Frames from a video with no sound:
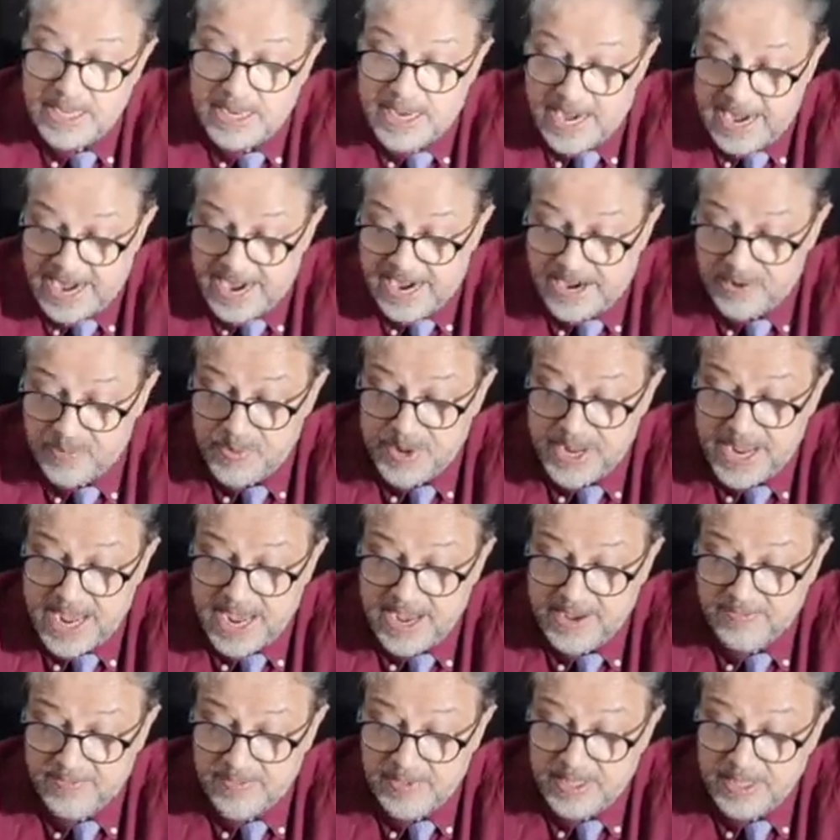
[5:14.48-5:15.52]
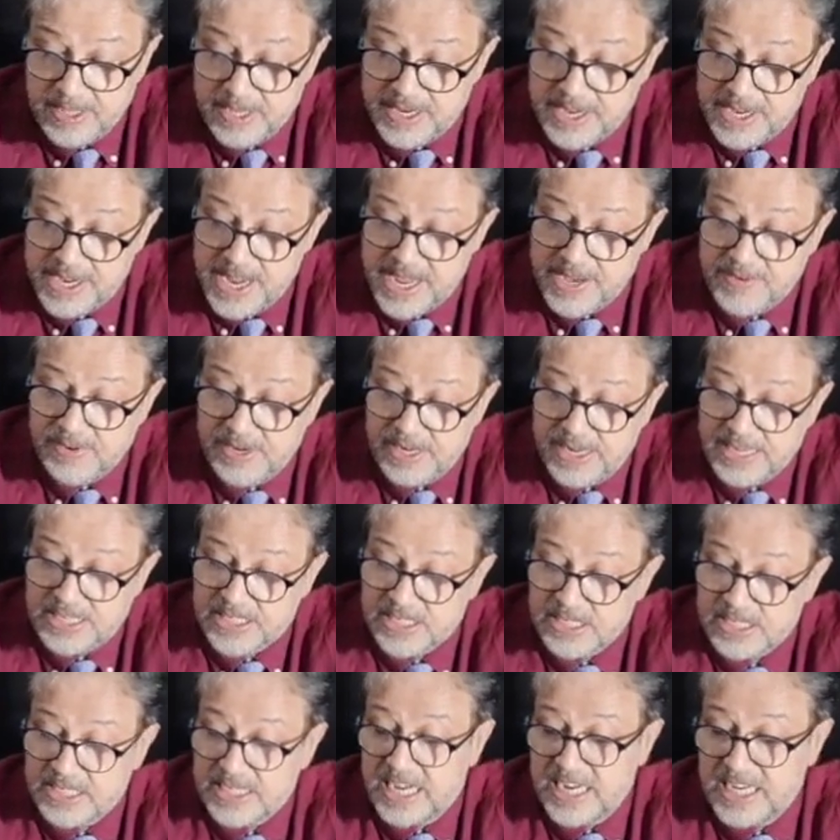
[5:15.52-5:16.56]
And we have naval
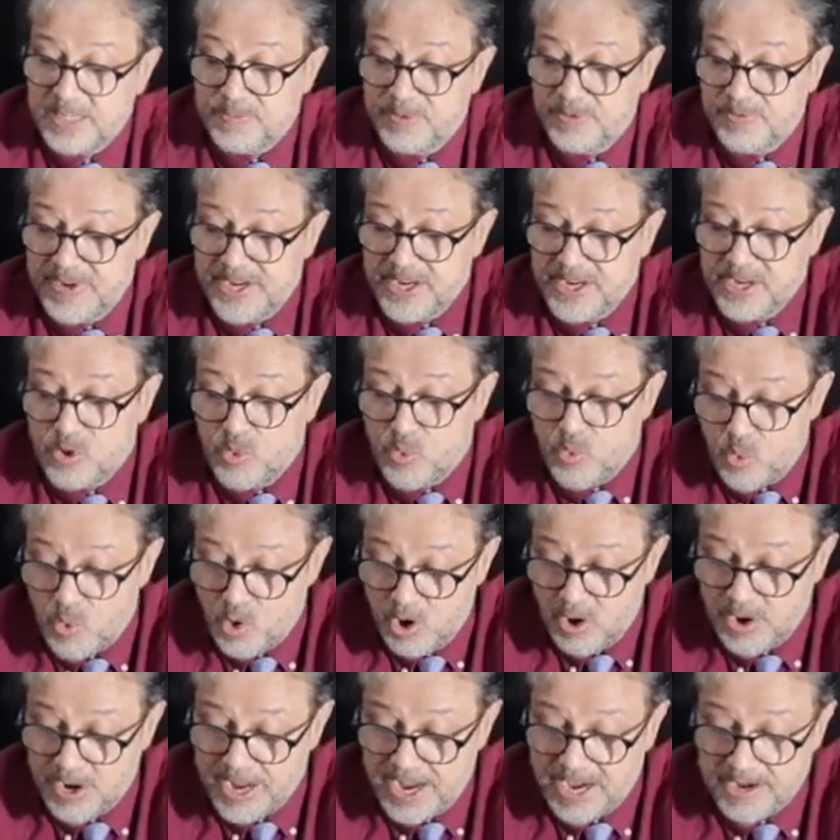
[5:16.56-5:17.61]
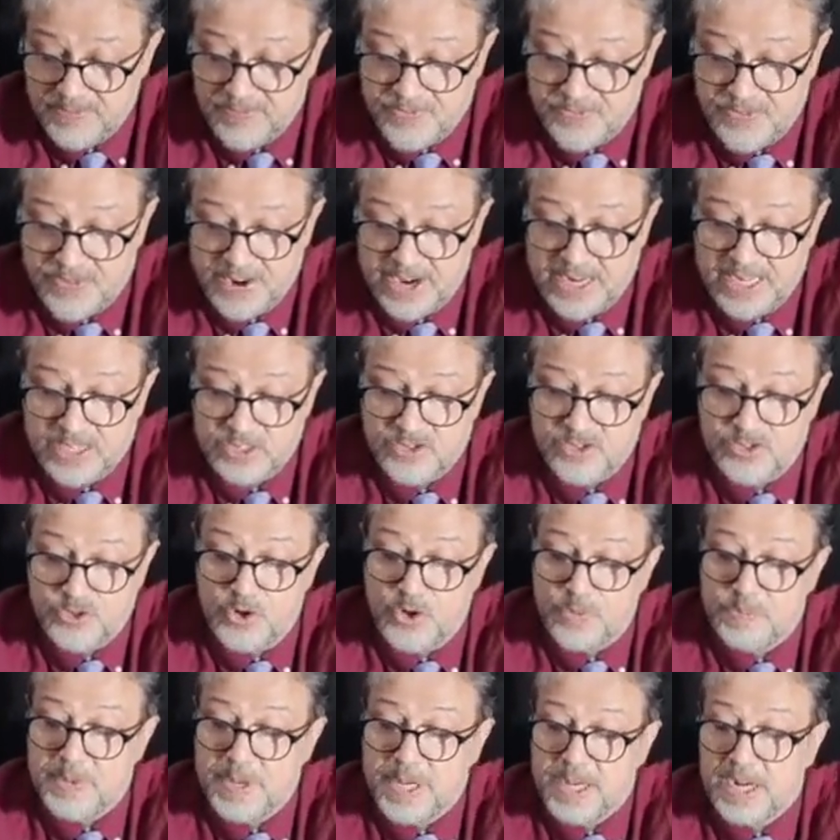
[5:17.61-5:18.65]
exercise between Quad and France
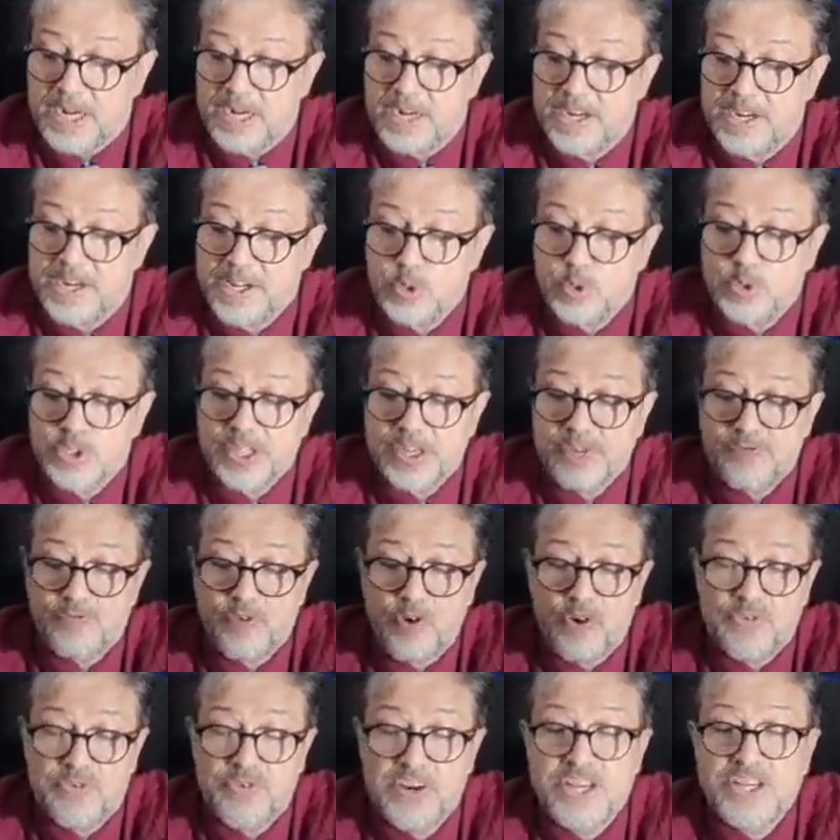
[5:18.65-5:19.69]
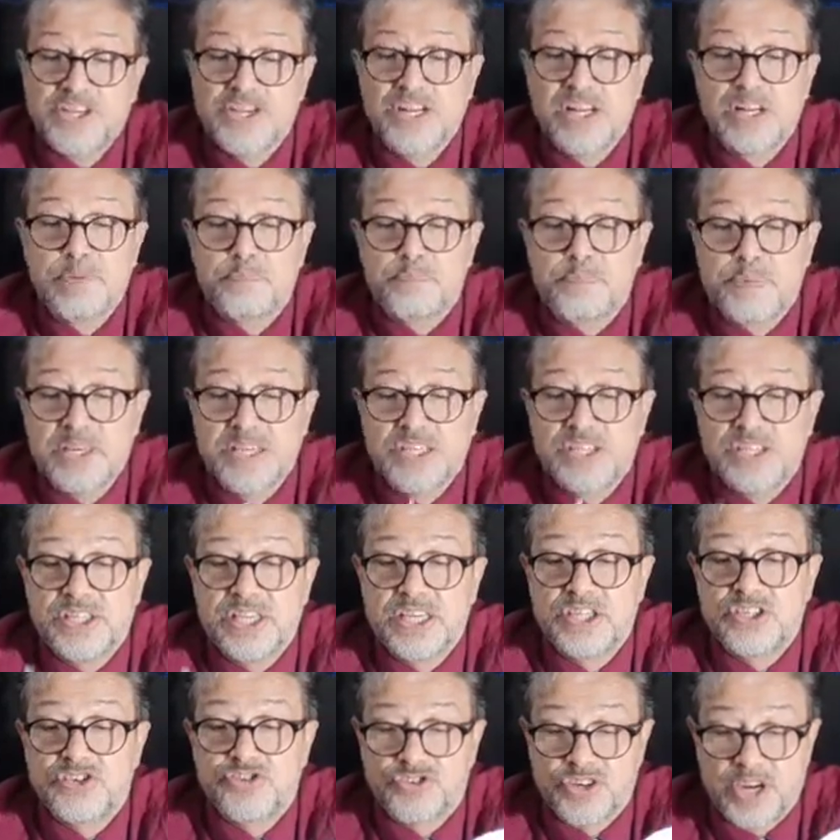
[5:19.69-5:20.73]
should be conducive for regional peace,
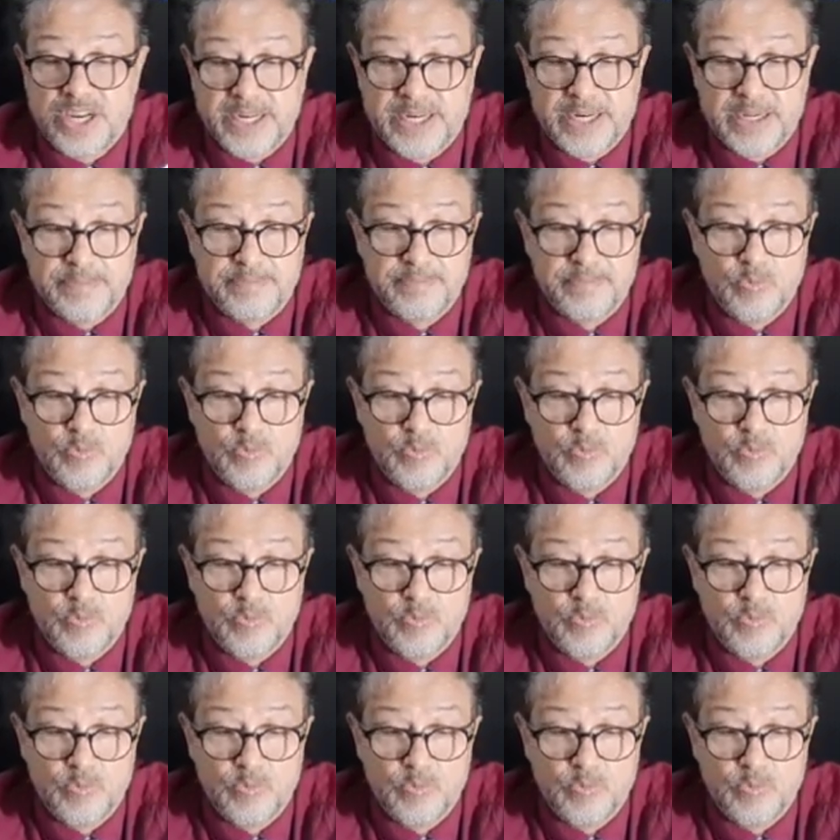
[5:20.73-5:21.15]
says China.